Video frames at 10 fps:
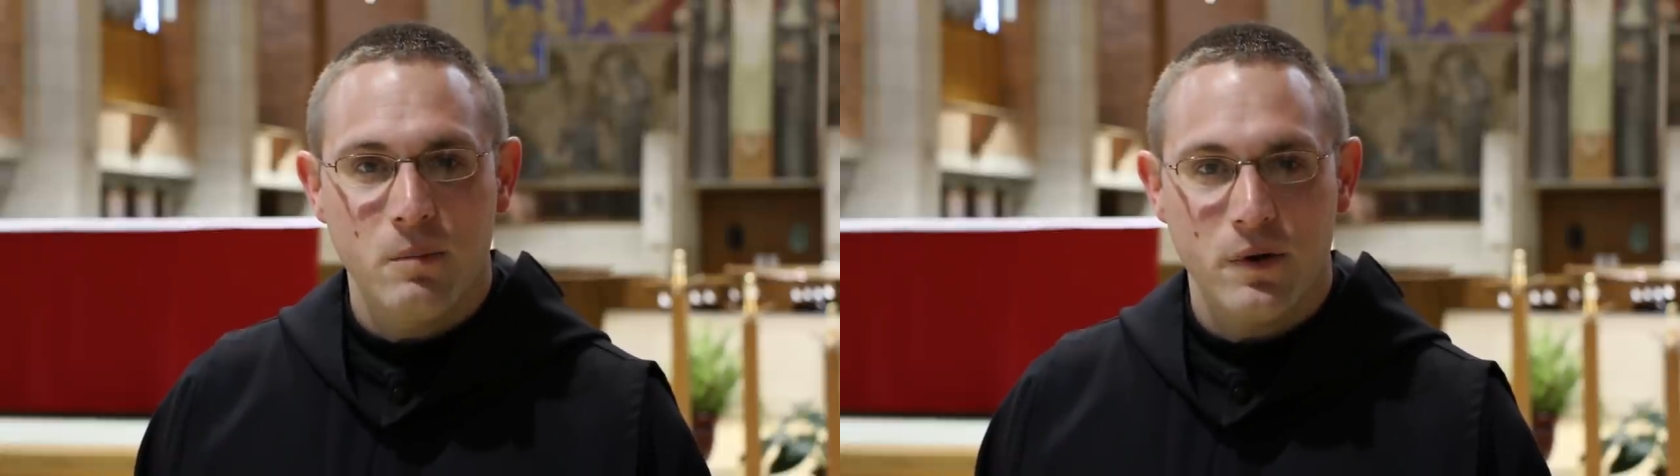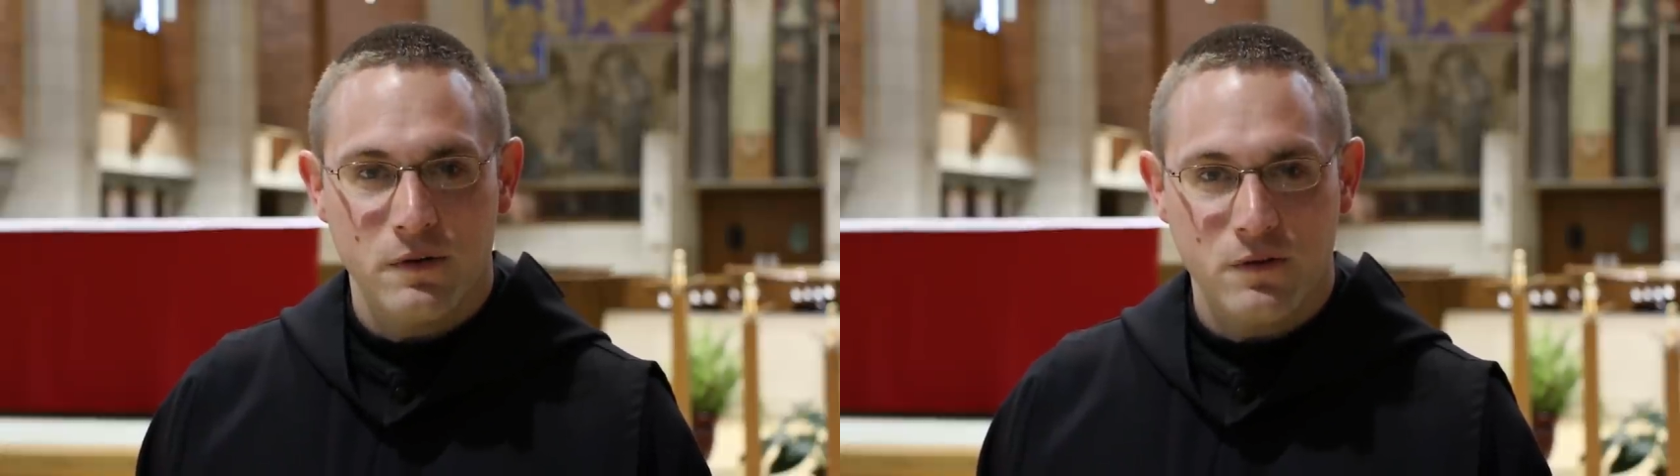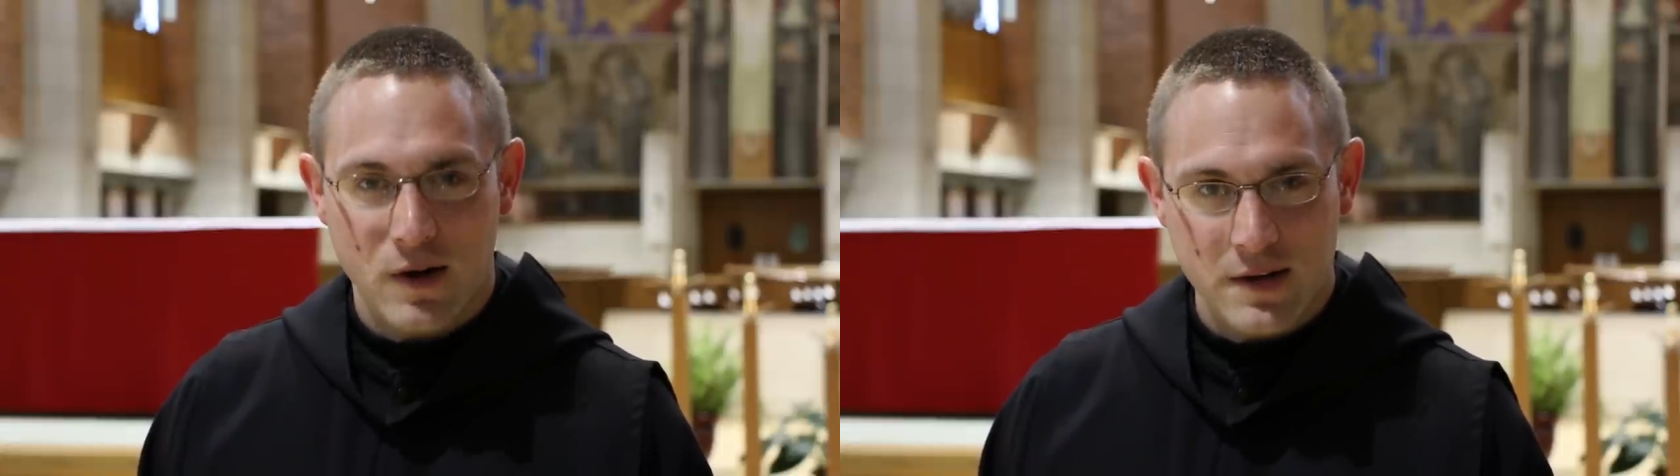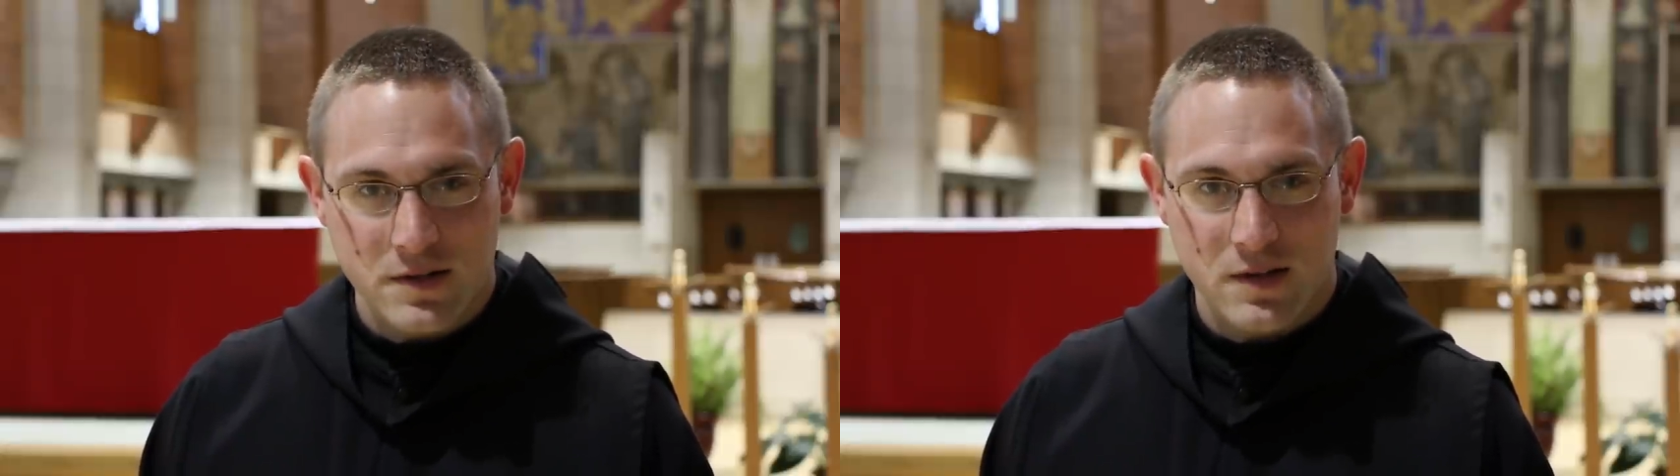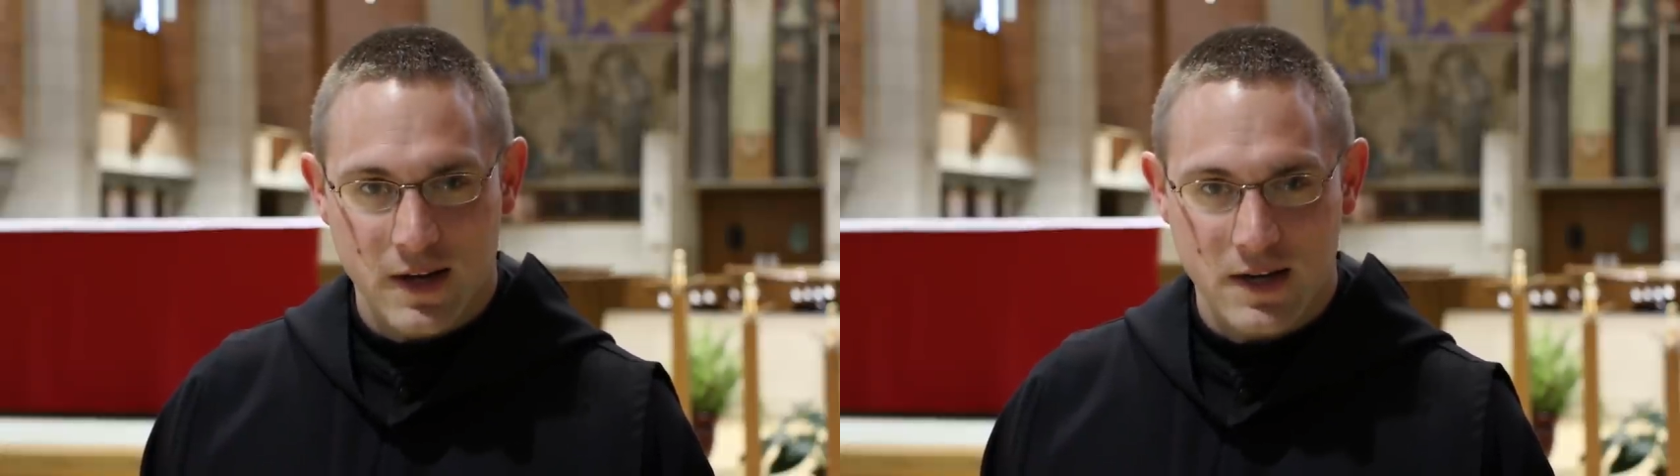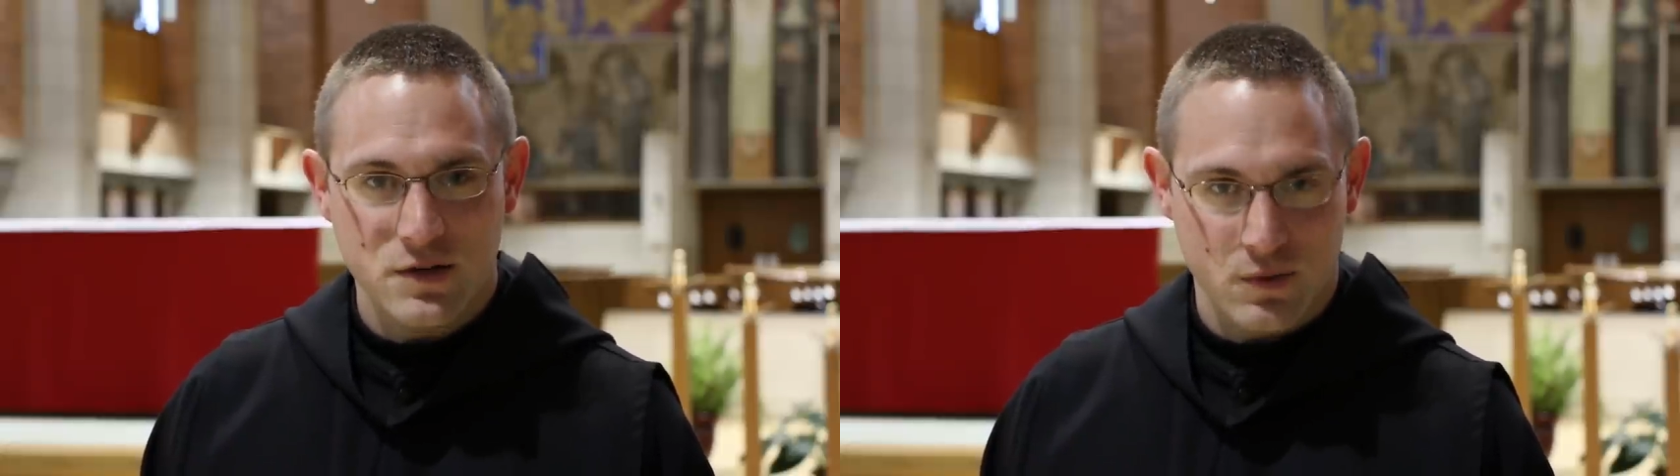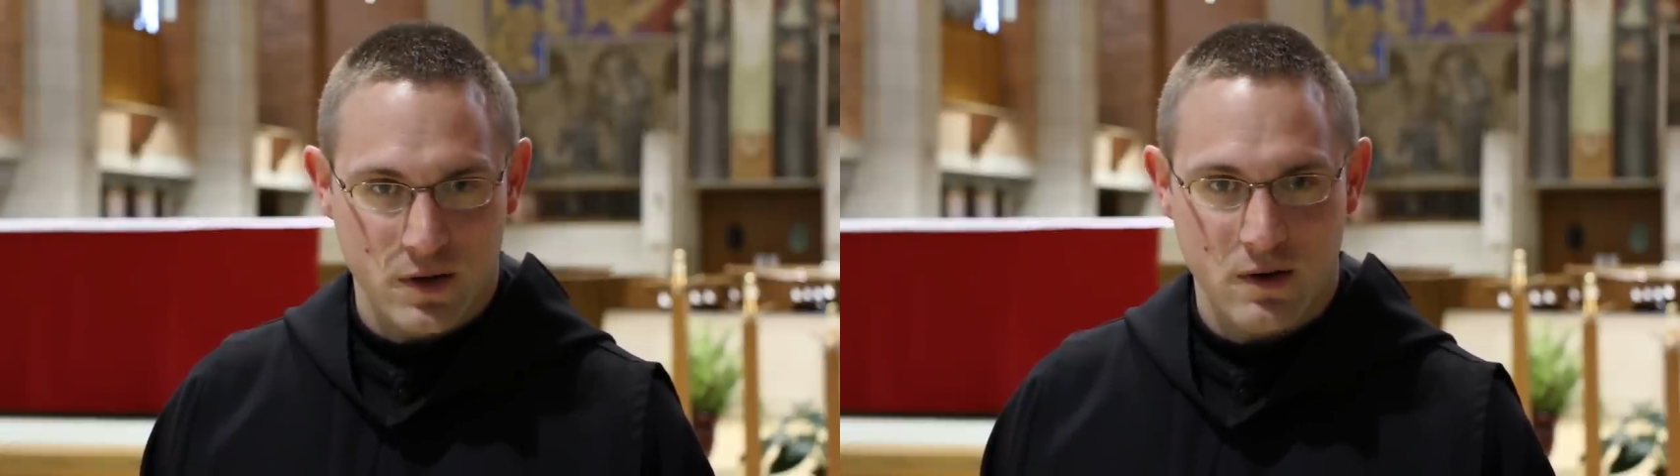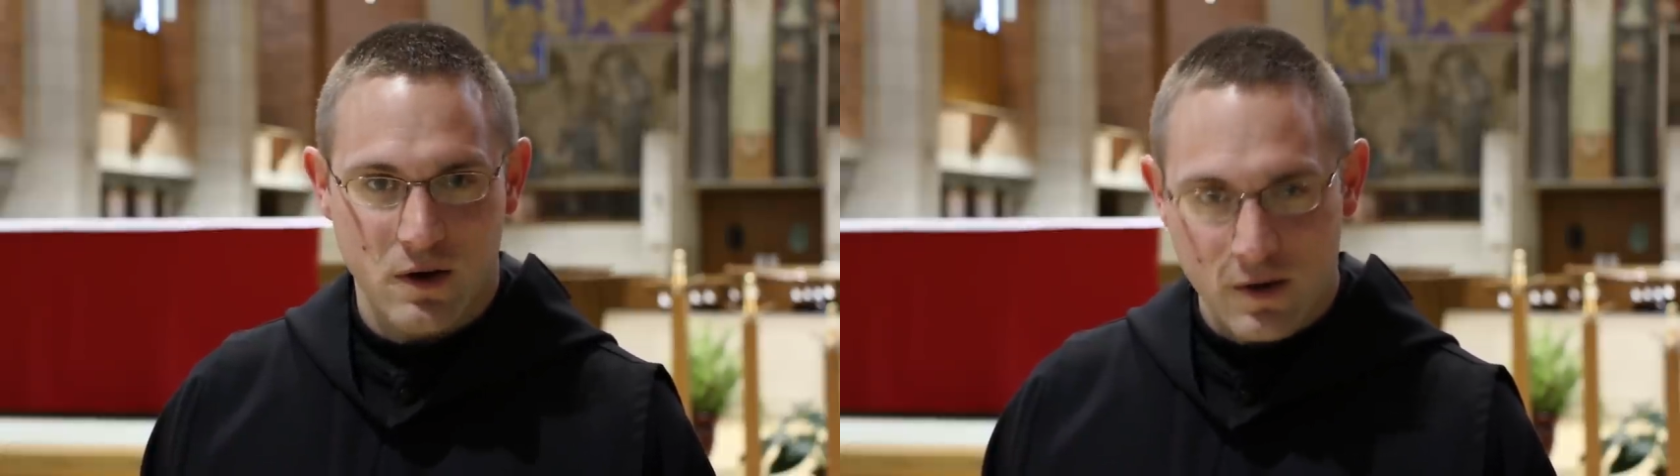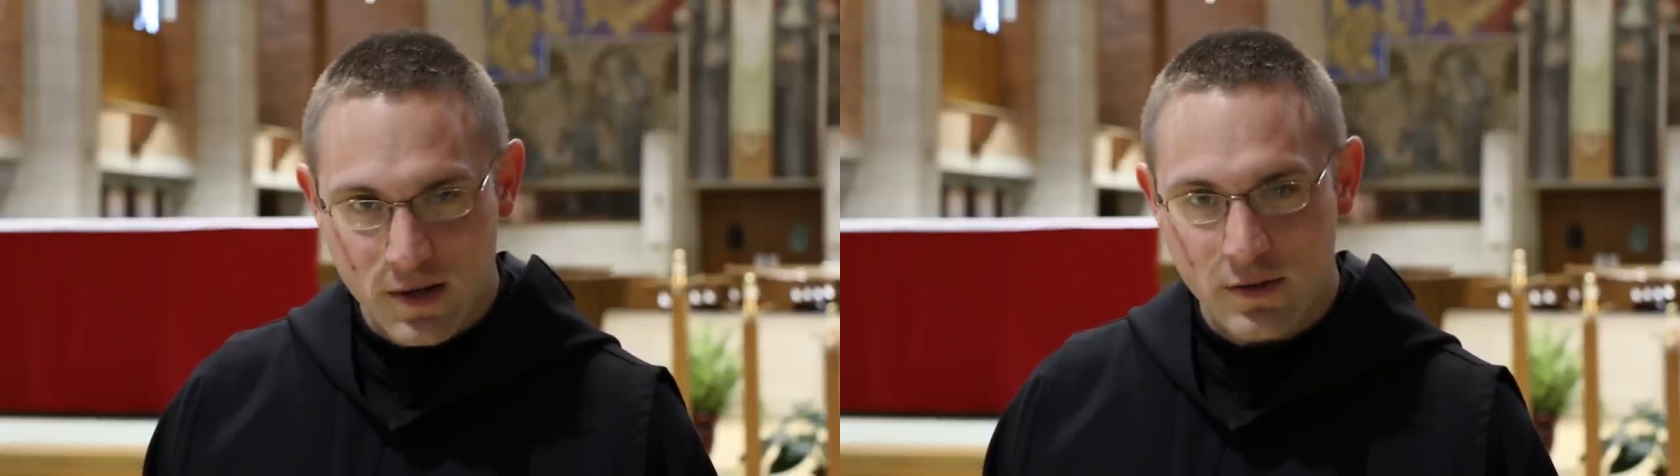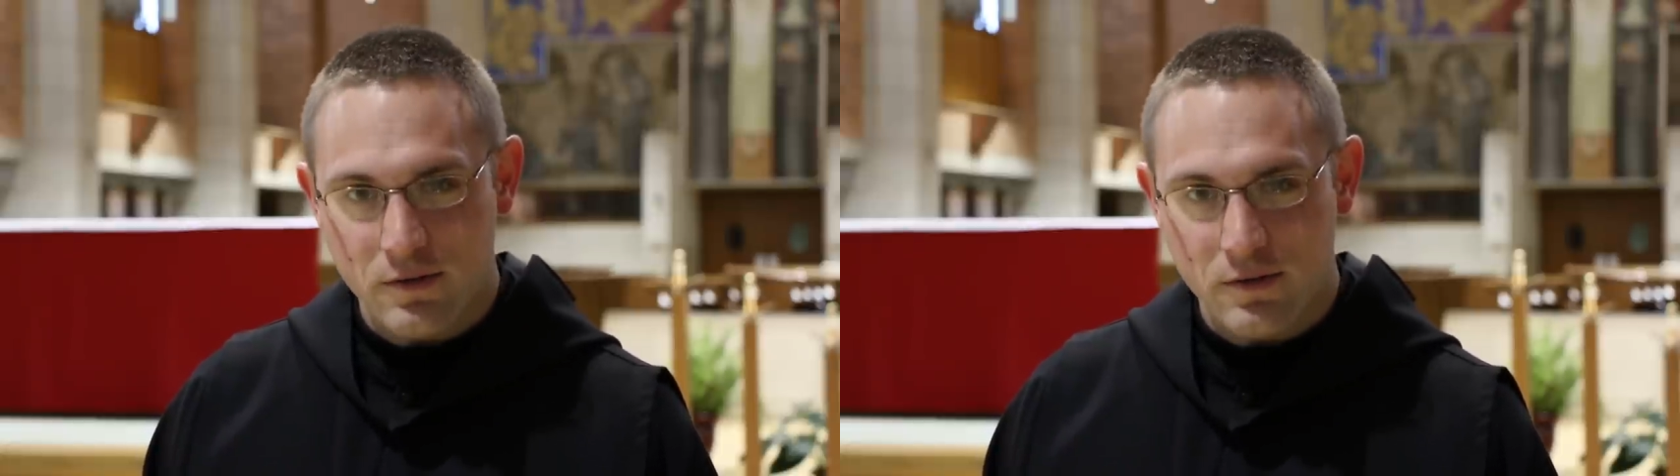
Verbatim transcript: but of Christ answering our